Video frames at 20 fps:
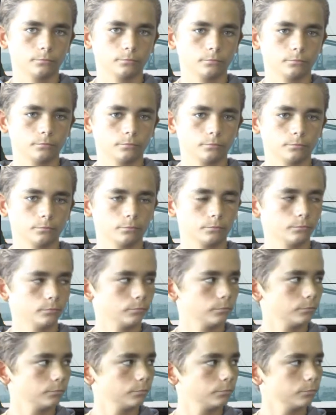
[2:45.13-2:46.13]

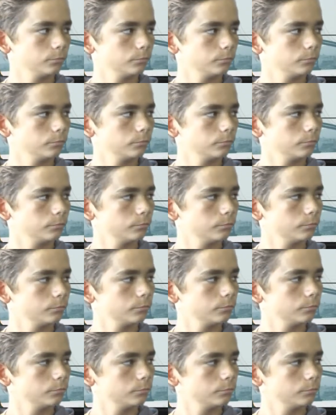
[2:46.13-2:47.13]

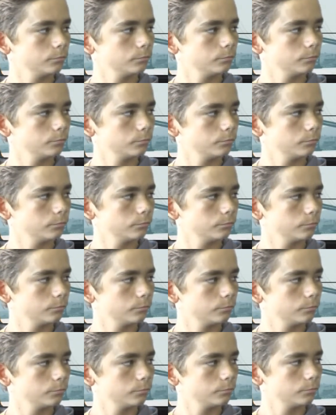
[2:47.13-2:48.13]

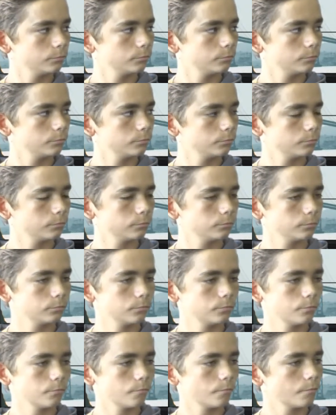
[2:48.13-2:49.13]

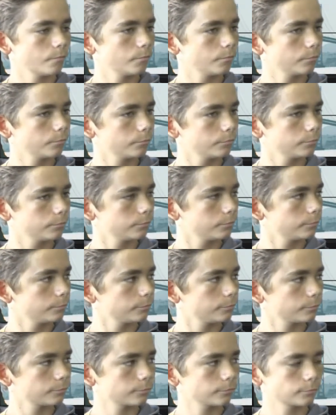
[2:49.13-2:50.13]

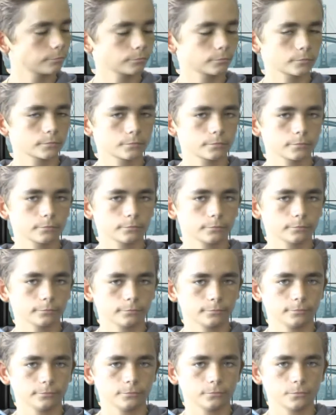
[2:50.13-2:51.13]

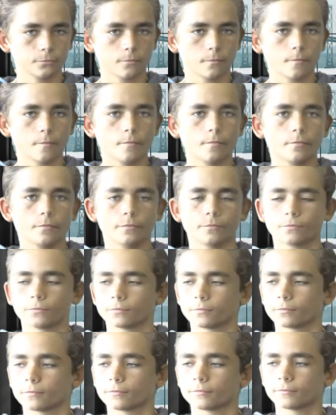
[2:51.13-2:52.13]

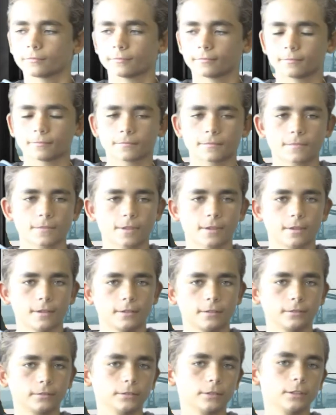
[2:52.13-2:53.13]
No words are spoken by the person on screen.